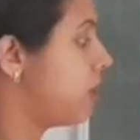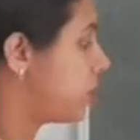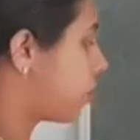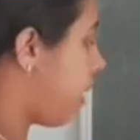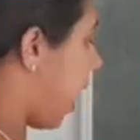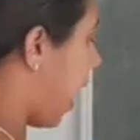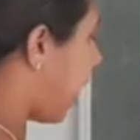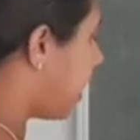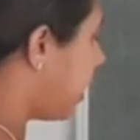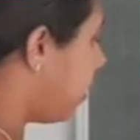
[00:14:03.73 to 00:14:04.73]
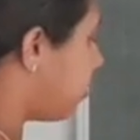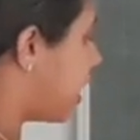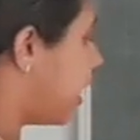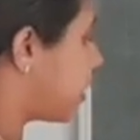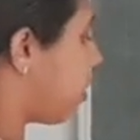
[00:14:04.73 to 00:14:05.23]
So angle
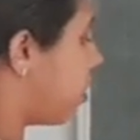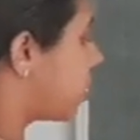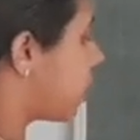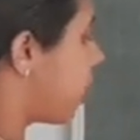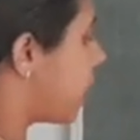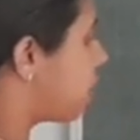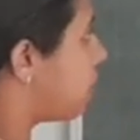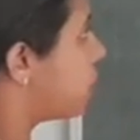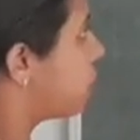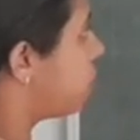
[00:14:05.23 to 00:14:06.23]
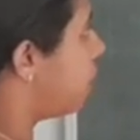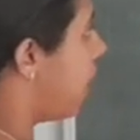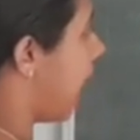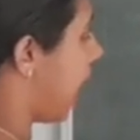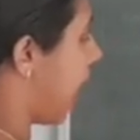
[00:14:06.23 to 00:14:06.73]
1 is also equal to
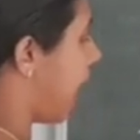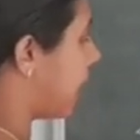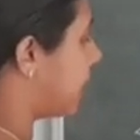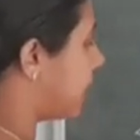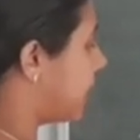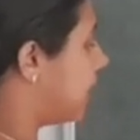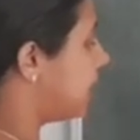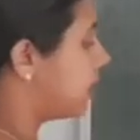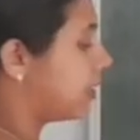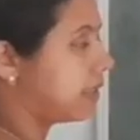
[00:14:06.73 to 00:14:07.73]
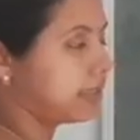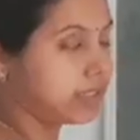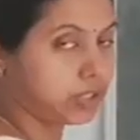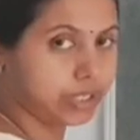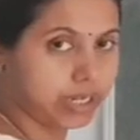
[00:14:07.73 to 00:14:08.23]
angle
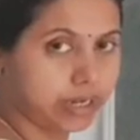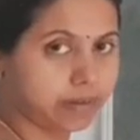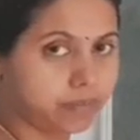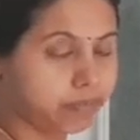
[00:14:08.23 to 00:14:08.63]
3.